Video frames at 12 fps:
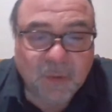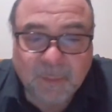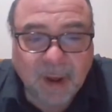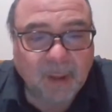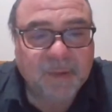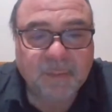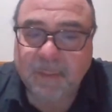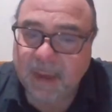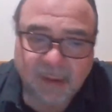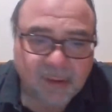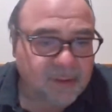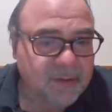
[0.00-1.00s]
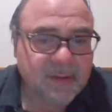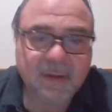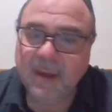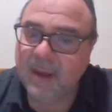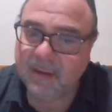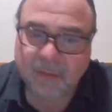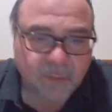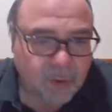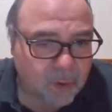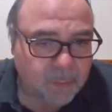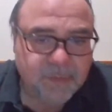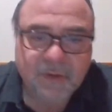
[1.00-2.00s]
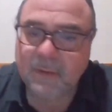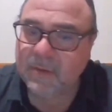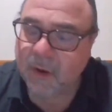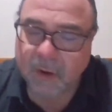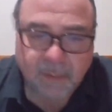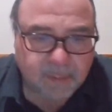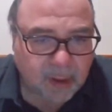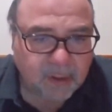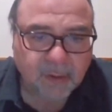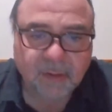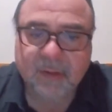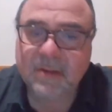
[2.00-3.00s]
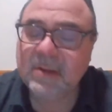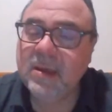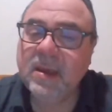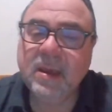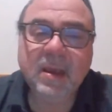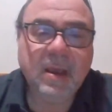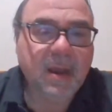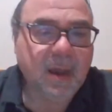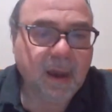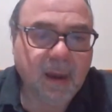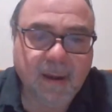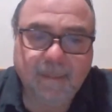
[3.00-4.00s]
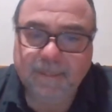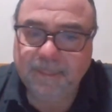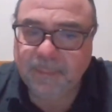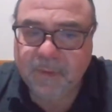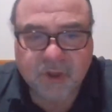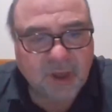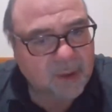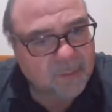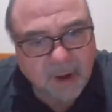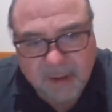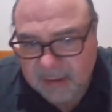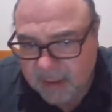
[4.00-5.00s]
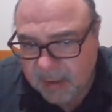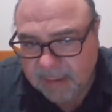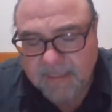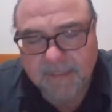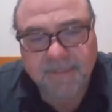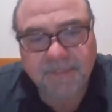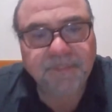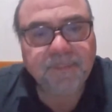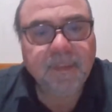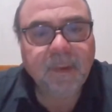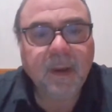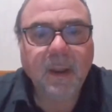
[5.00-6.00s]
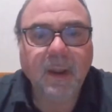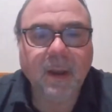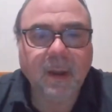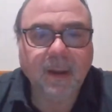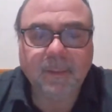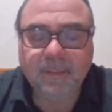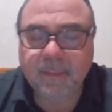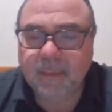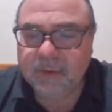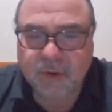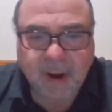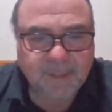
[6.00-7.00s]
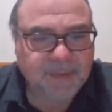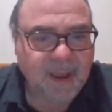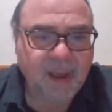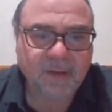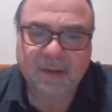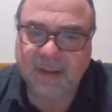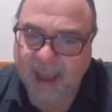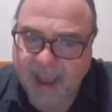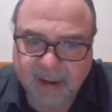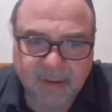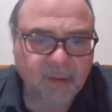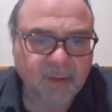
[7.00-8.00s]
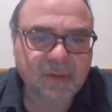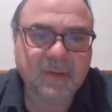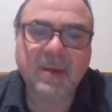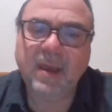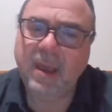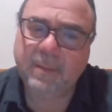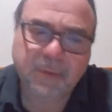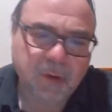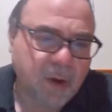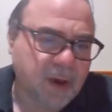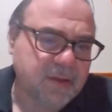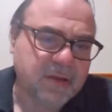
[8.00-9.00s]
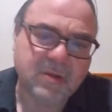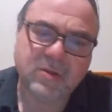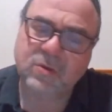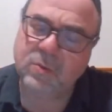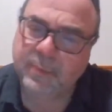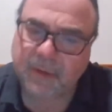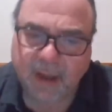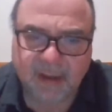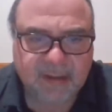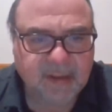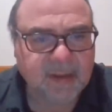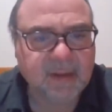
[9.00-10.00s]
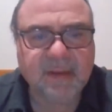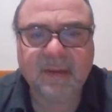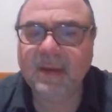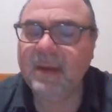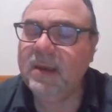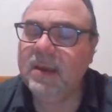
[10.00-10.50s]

do bumps, beals, hit the ropes, turnbuckles, chain wrestling, drop downs, tackles, hip tosses, suplexes,